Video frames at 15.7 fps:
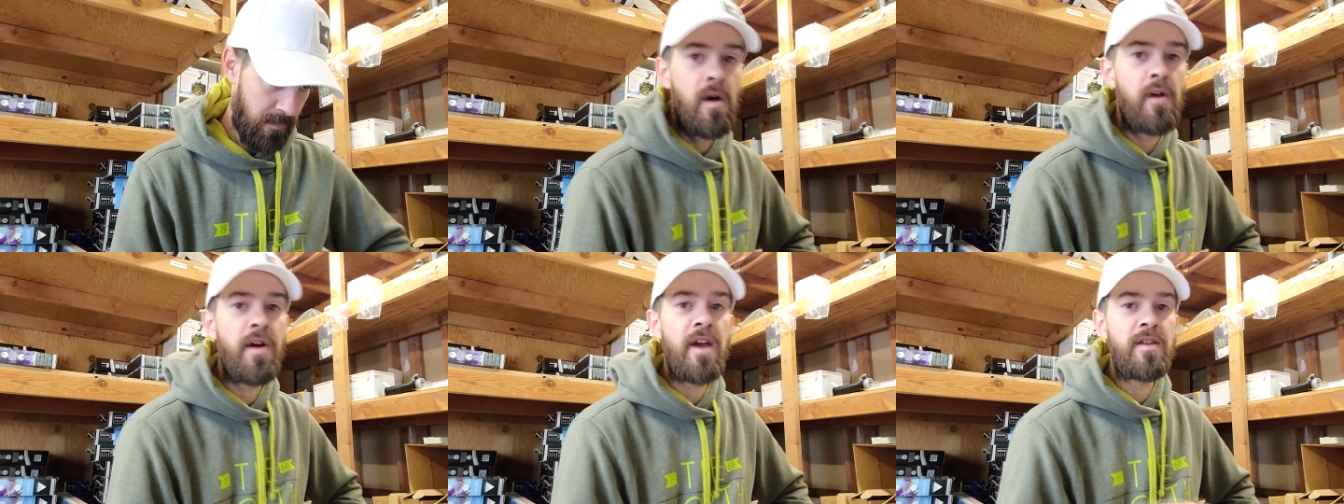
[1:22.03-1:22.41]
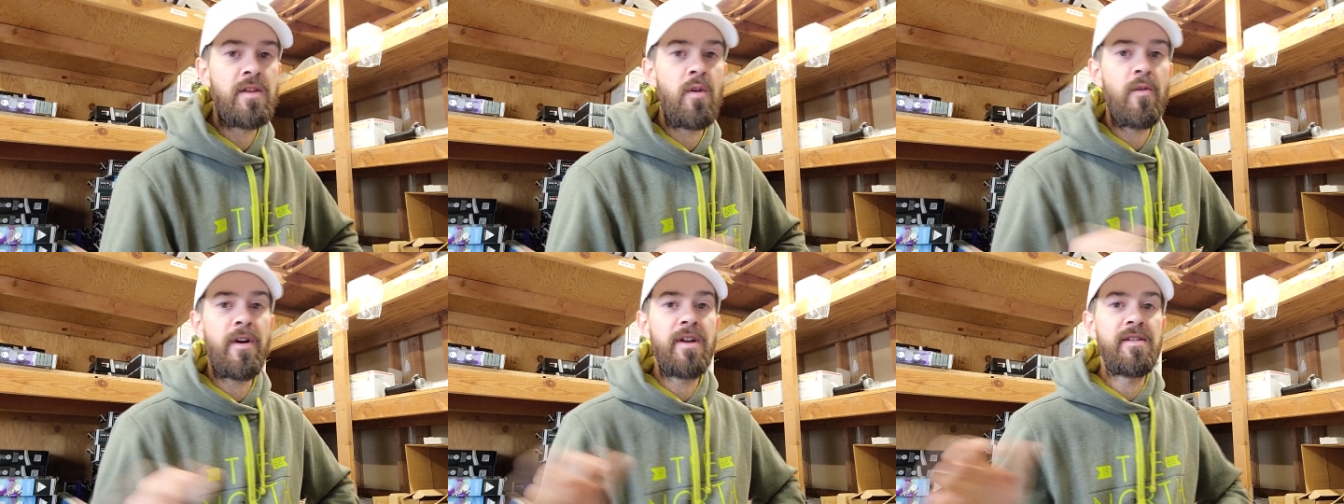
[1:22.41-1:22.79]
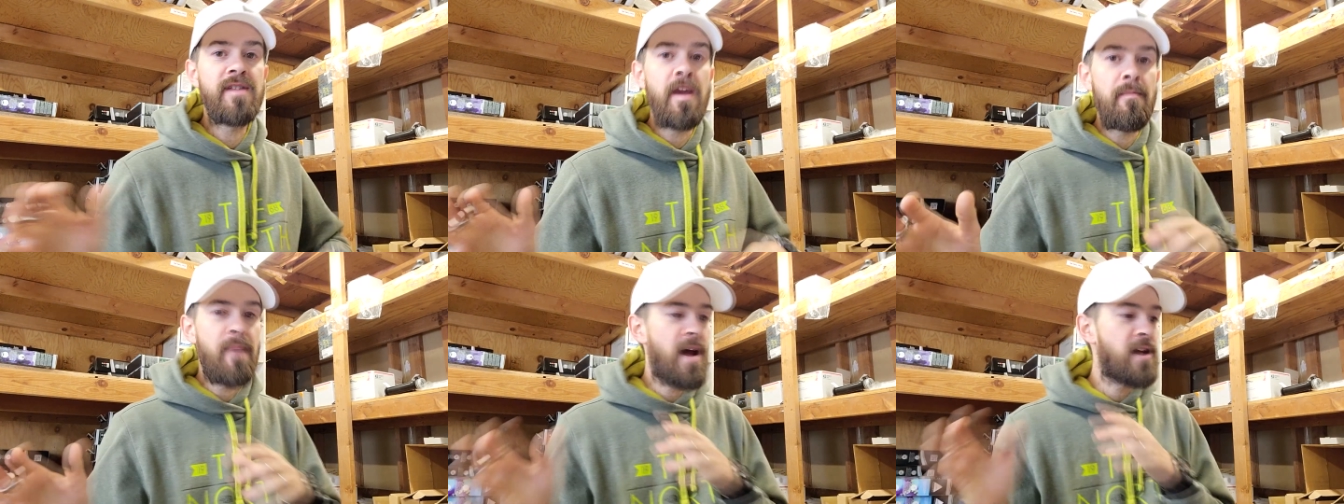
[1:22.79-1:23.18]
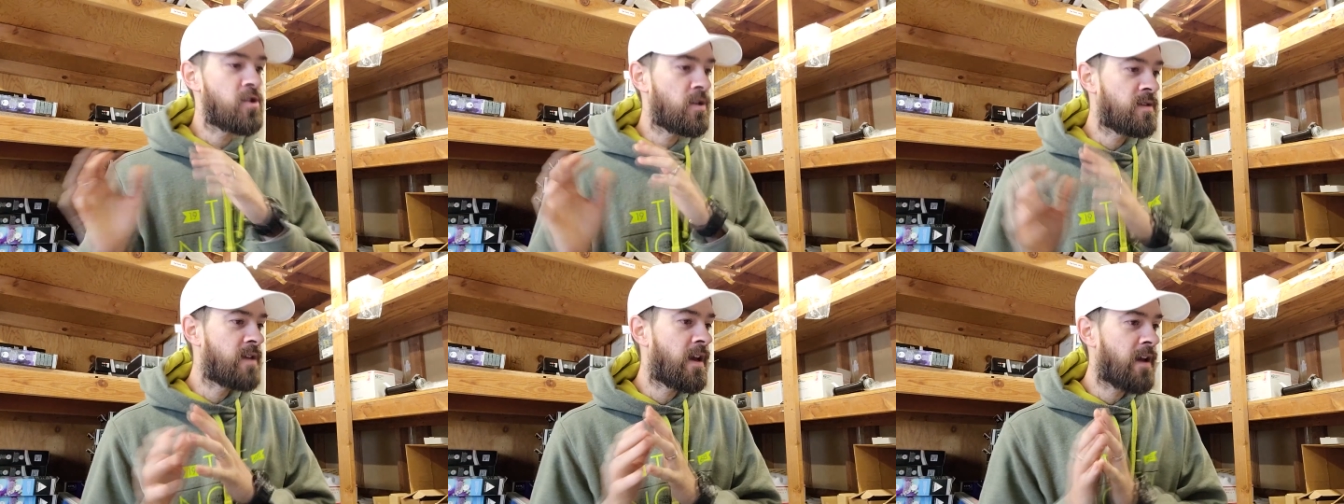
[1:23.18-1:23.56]
Okay, so we're going to step back
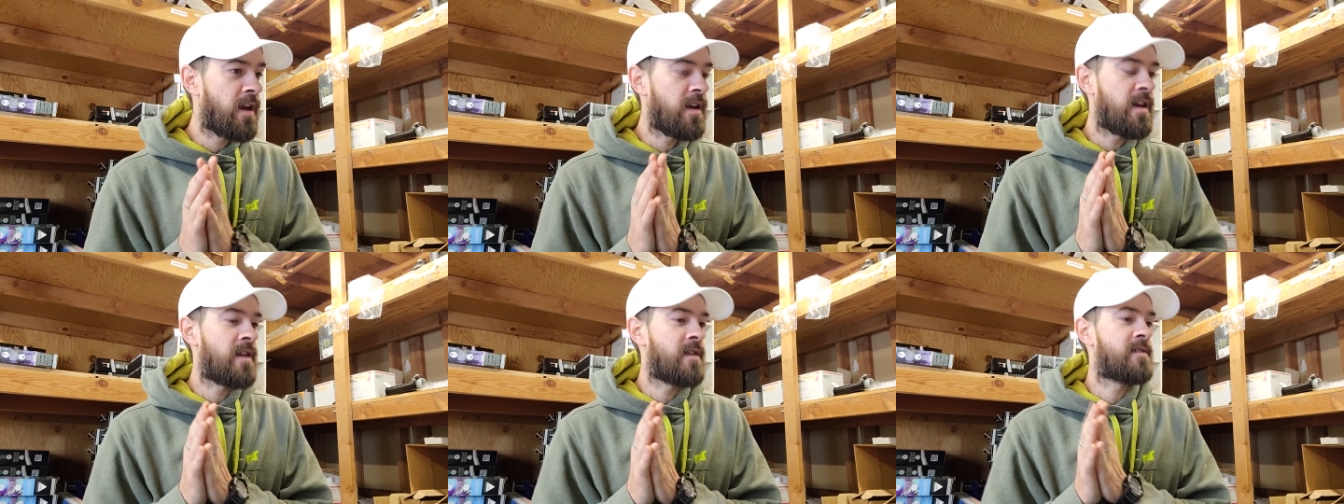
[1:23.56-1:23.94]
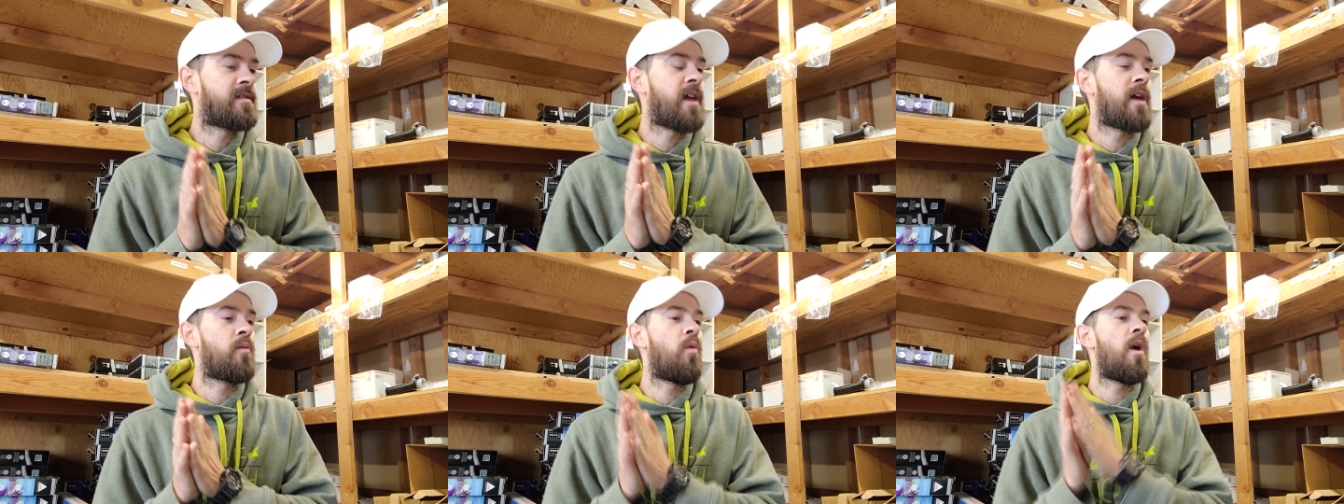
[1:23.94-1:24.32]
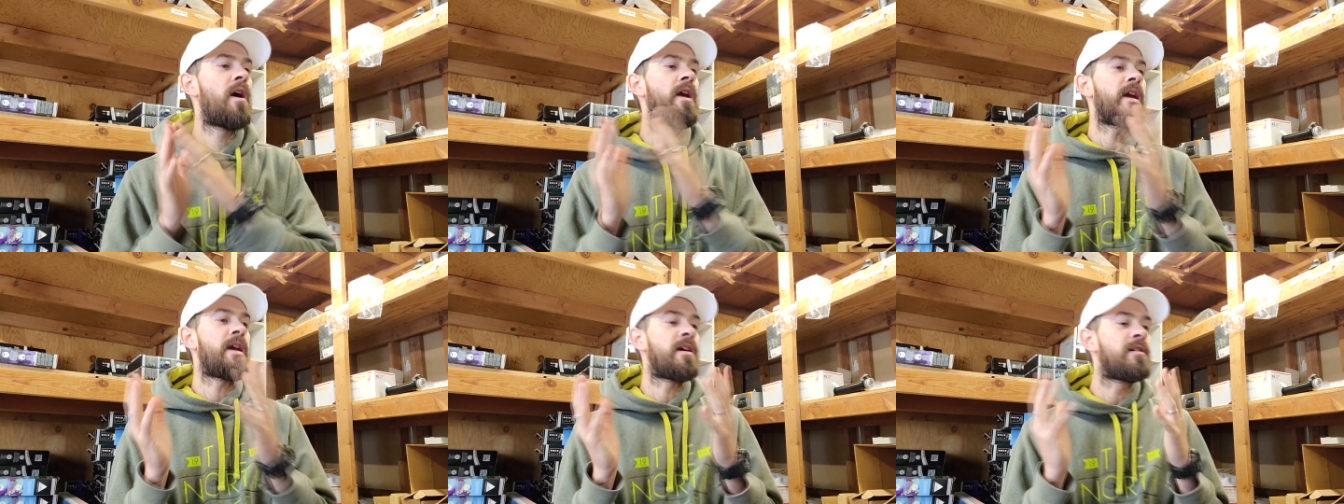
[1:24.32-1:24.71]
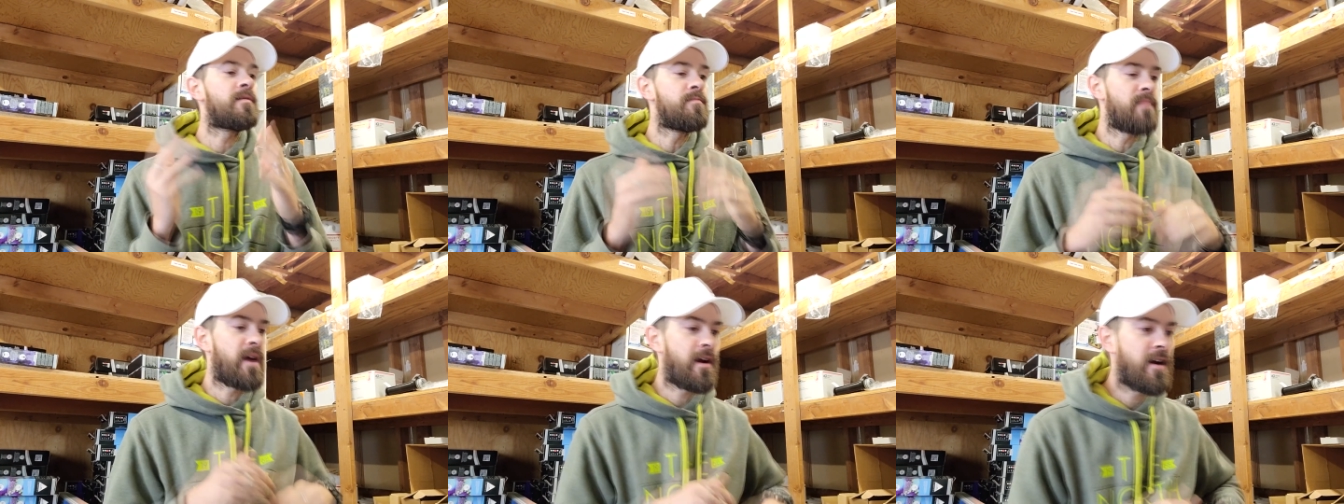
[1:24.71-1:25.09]
just a second and say what is
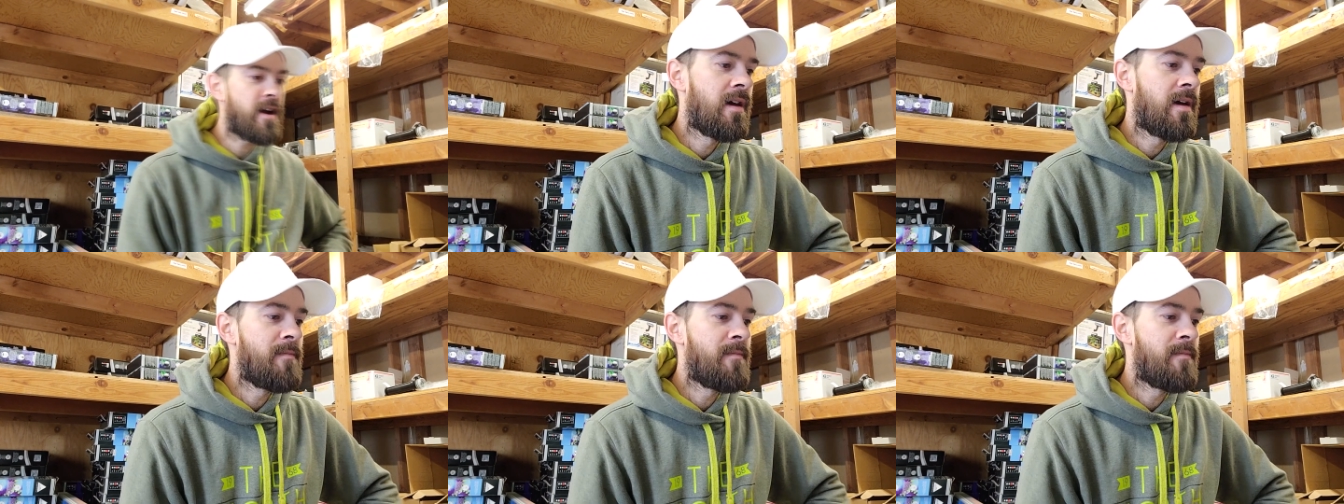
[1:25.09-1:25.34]
Merrick.